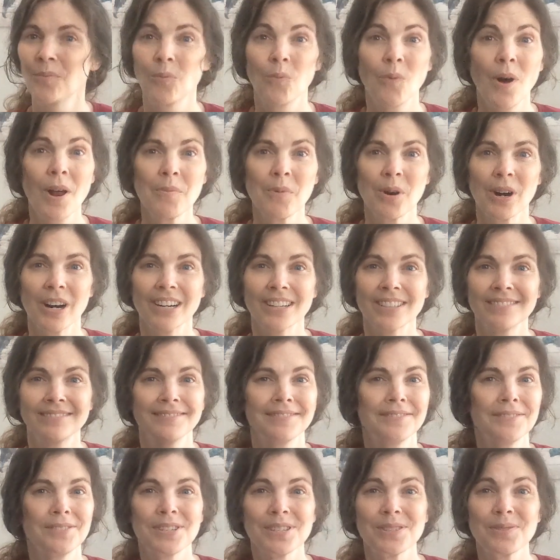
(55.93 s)
one word.
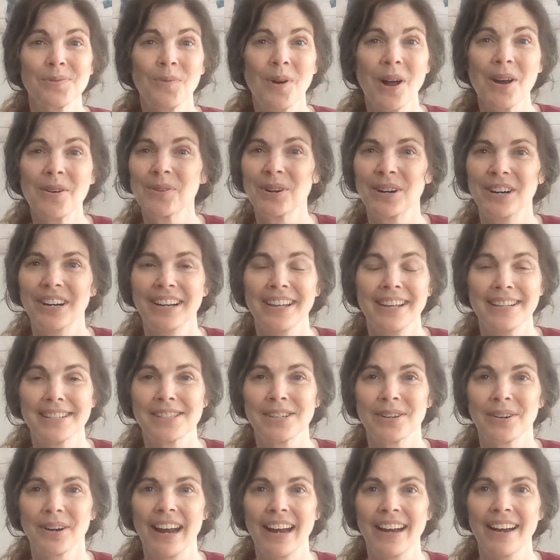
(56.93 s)
Just one word
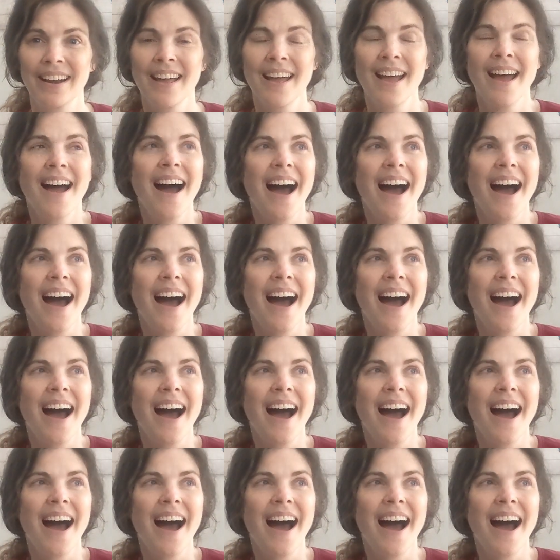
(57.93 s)
is great.